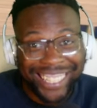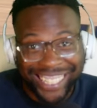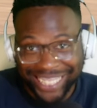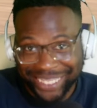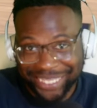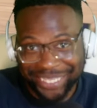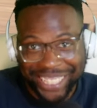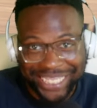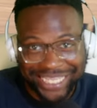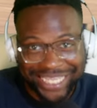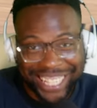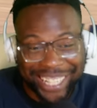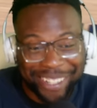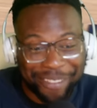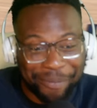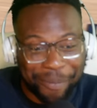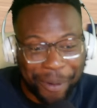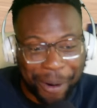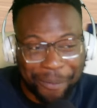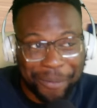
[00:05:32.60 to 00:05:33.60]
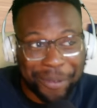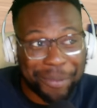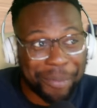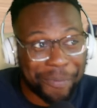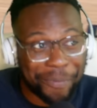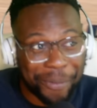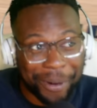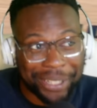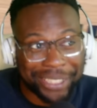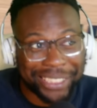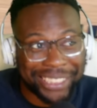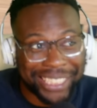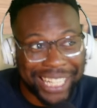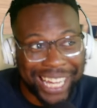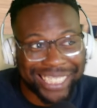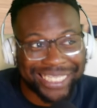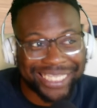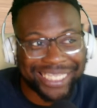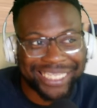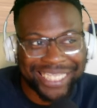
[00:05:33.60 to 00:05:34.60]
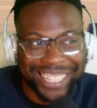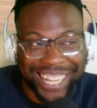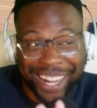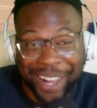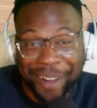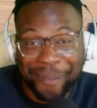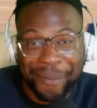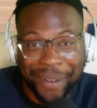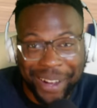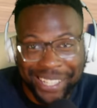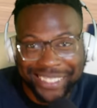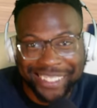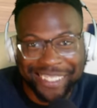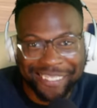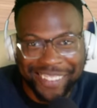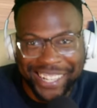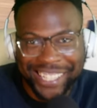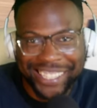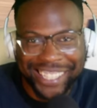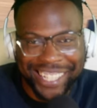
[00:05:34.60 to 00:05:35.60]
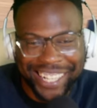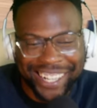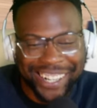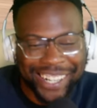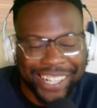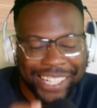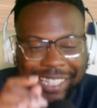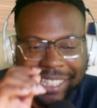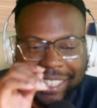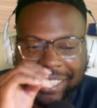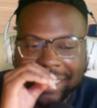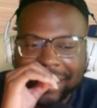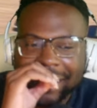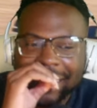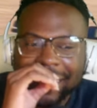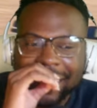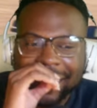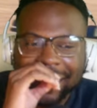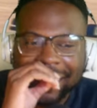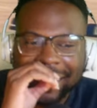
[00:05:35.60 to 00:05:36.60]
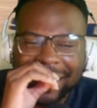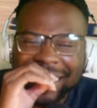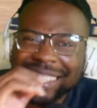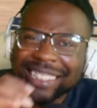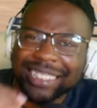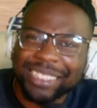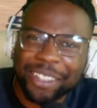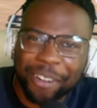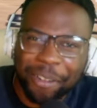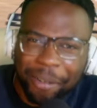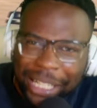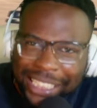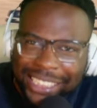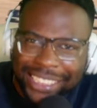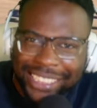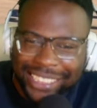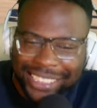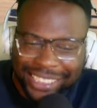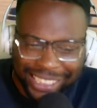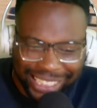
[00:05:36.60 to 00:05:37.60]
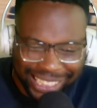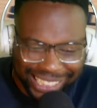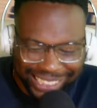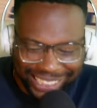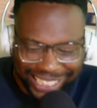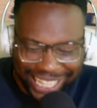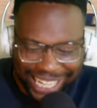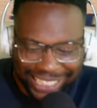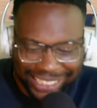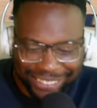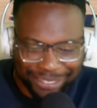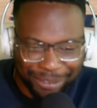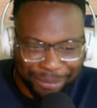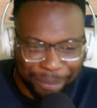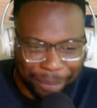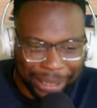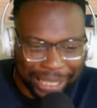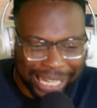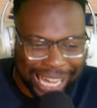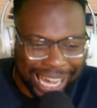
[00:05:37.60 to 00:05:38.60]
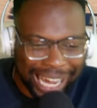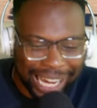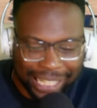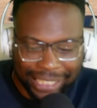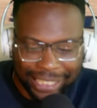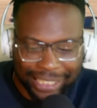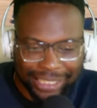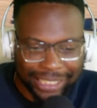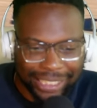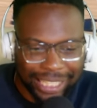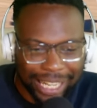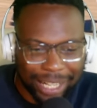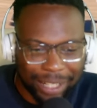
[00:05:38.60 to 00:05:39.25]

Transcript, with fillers: that's, that's like moments before disaster. I paused it right there. Goodness gracious! Look at that block. I